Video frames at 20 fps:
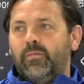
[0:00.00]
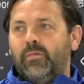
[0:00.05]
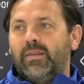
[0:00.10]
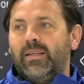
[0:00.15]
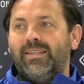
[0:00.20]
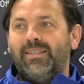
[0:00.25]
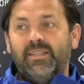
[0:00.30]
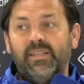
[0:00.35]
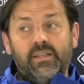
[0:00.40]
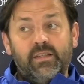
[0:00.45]

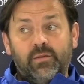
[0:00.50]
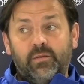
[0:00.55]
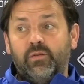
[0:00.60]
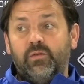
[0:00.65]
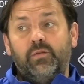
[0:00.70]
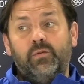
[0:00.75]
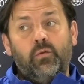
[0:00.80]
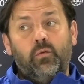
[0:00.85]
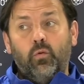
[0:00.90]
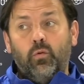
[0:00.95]
this season
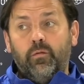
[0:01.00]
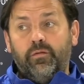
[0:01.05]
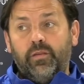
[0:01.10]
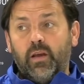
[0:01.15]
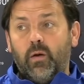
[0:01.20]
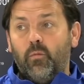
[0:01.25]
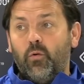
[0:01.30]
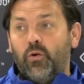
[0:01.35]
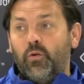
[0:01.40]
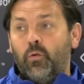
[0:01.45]
is
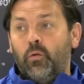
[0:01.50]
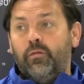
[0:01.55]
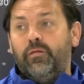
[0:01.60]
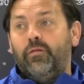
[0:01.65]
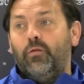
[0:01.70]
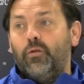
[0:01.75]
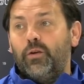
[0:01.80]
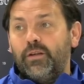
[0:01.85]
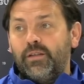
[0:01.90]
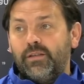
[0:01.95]
hopefully a one-off
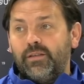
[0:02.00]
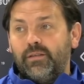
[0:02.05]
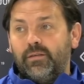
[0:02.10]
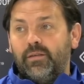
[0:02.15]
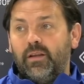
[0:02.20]
for us,